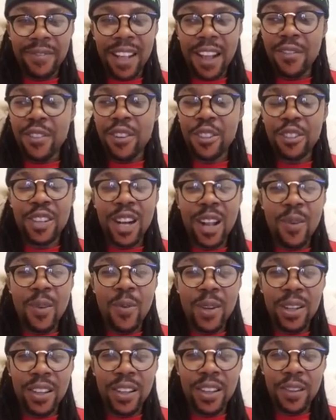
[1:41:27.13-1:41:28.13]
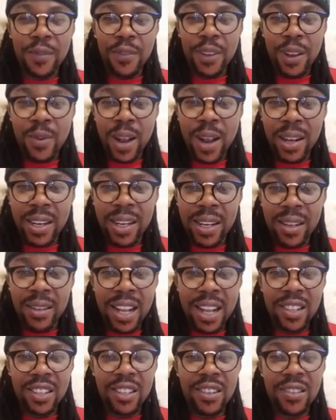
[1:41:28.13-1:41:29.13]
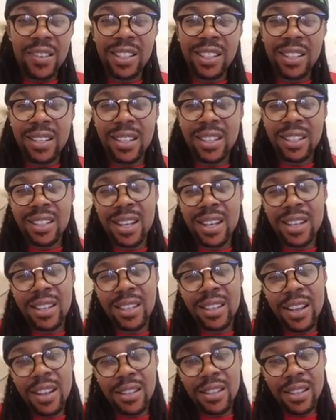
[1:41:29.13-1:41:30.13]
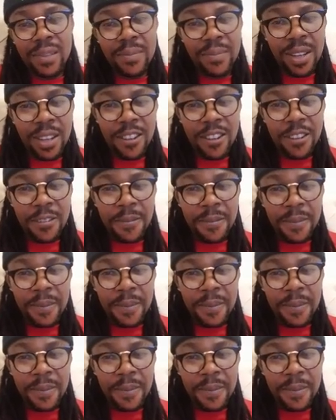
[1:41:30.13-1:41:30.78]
I've not drank water for a while now. That's the only thing this talk is costing me.